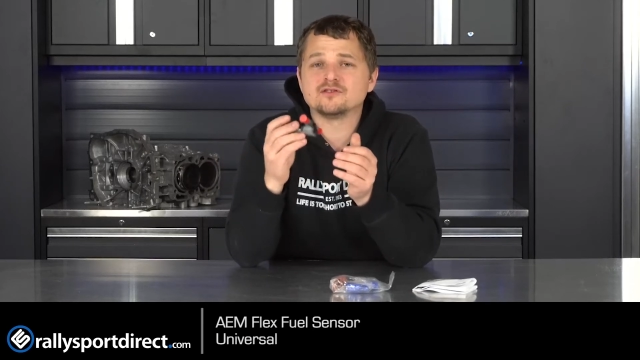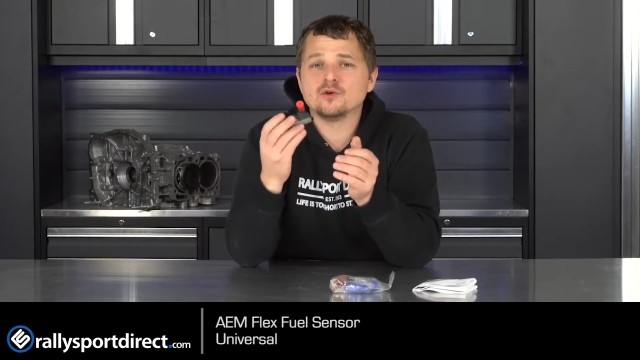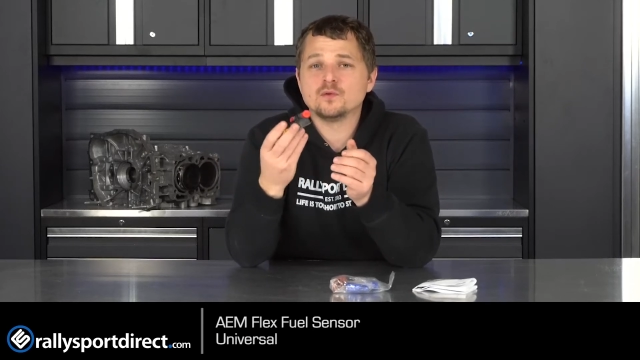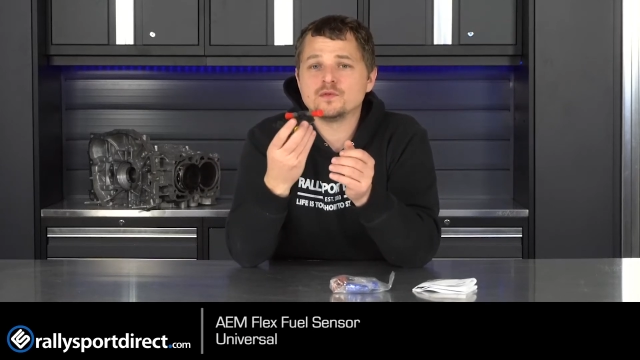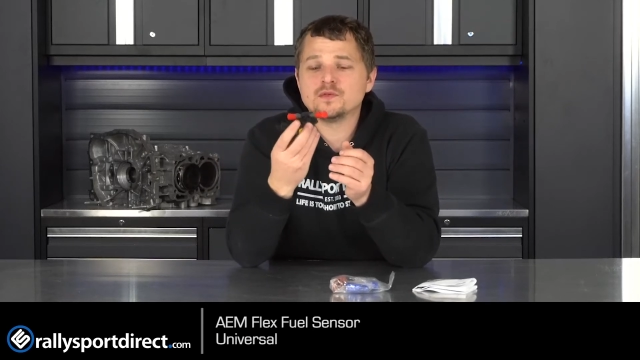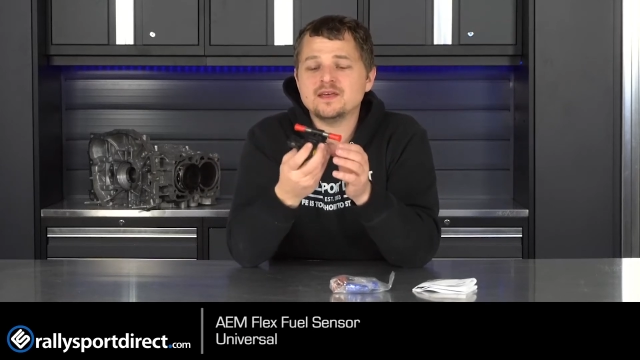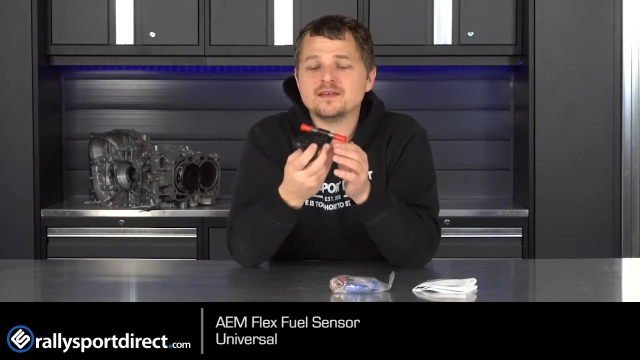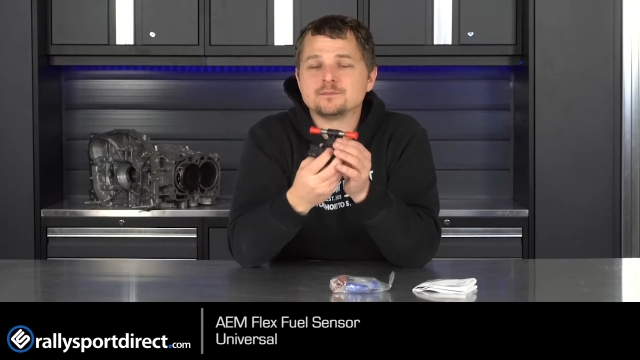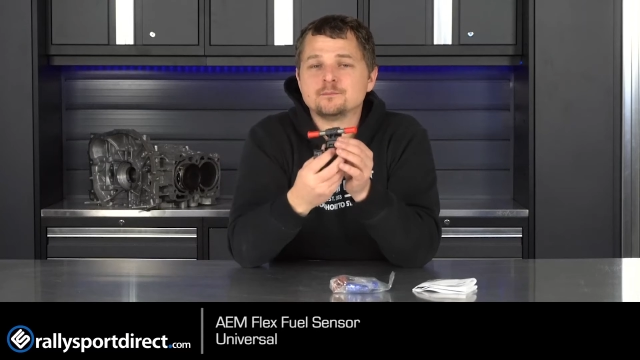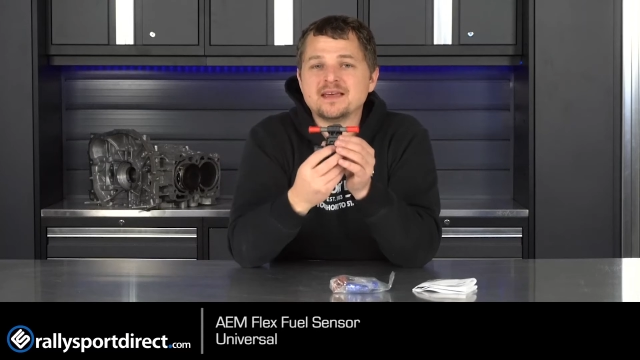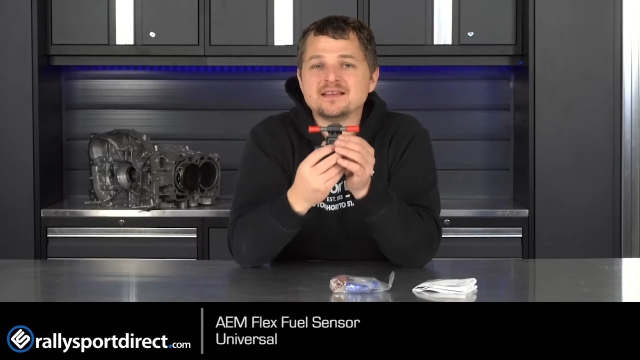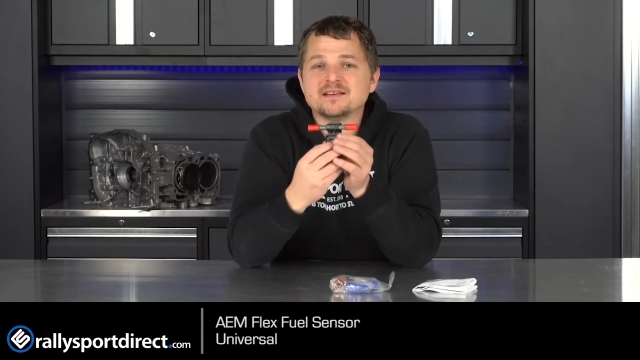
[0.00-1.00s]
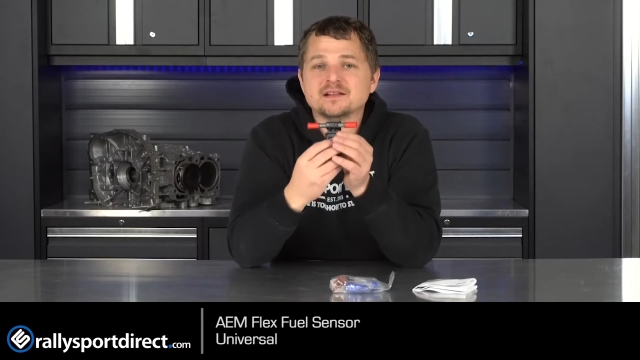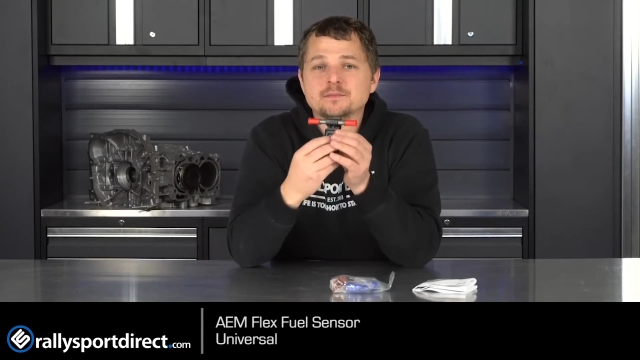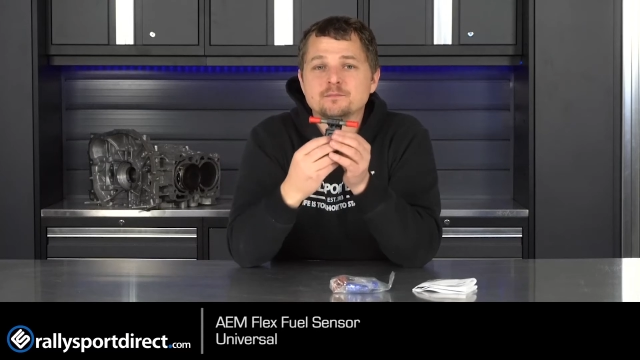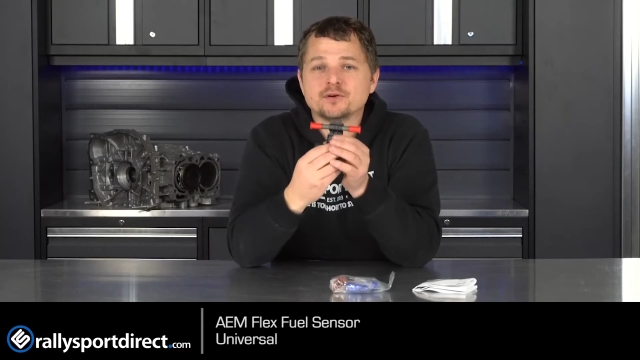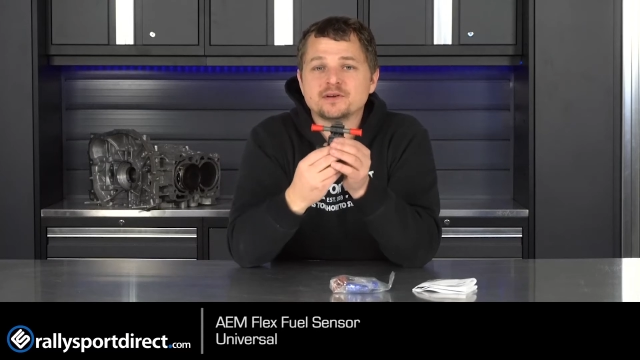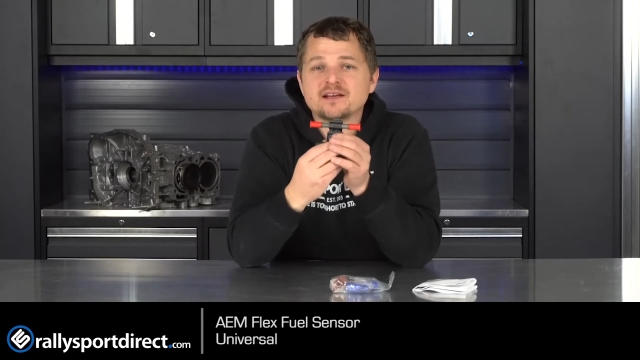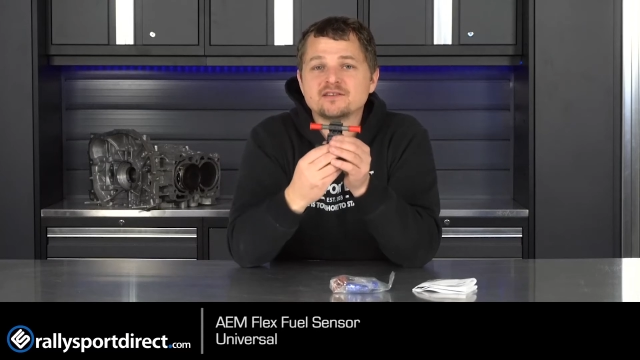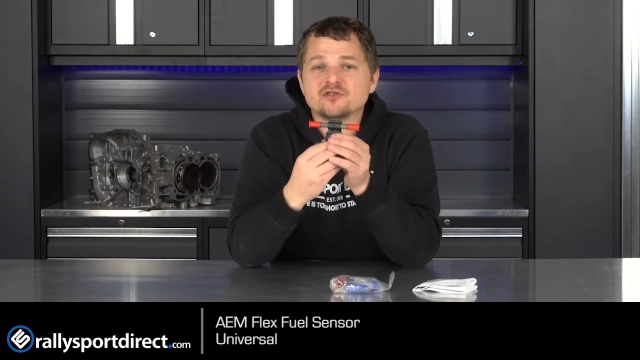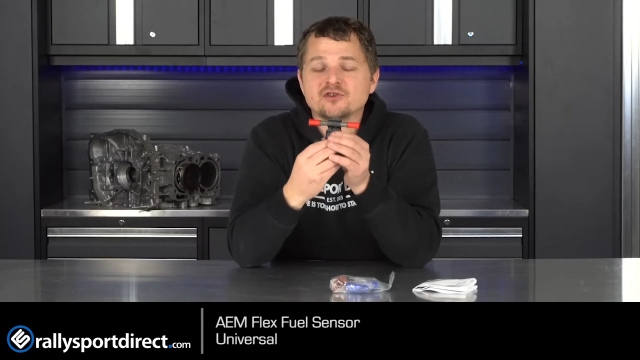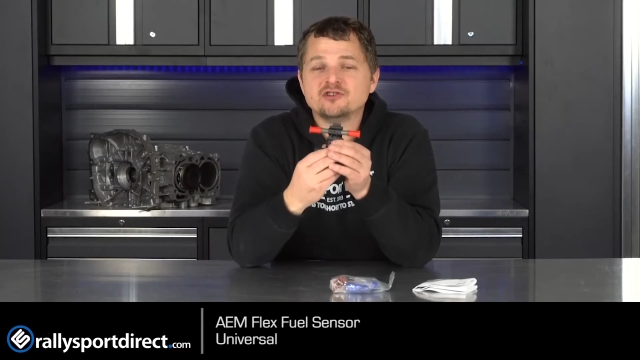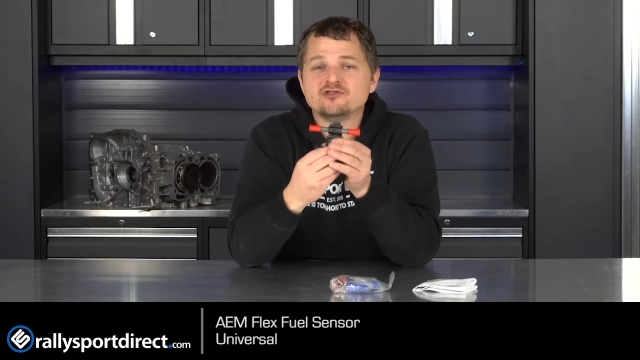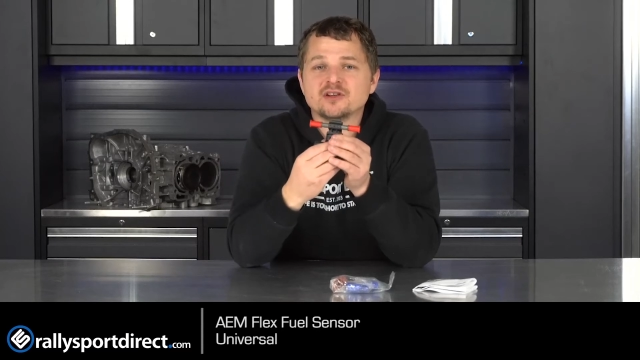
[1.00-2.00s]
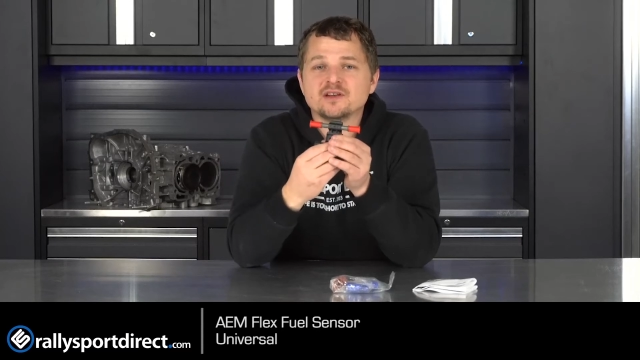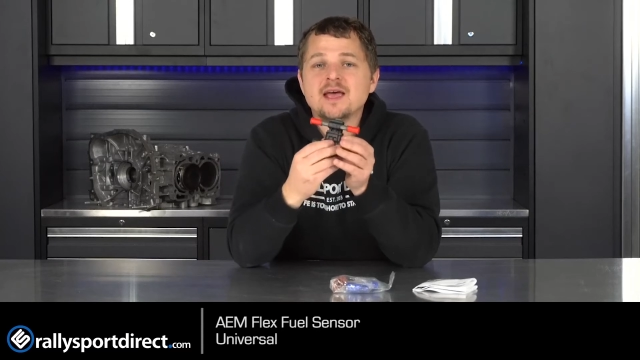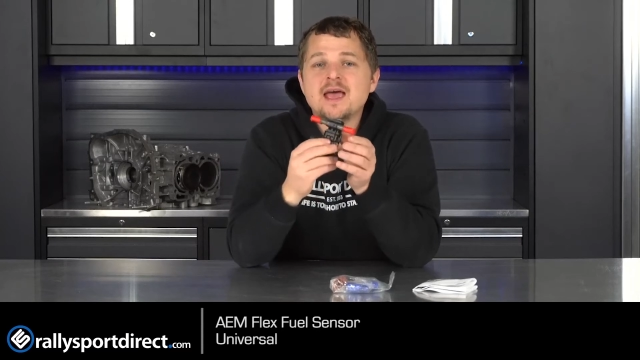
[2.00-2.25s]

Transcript: So this basically protects your engine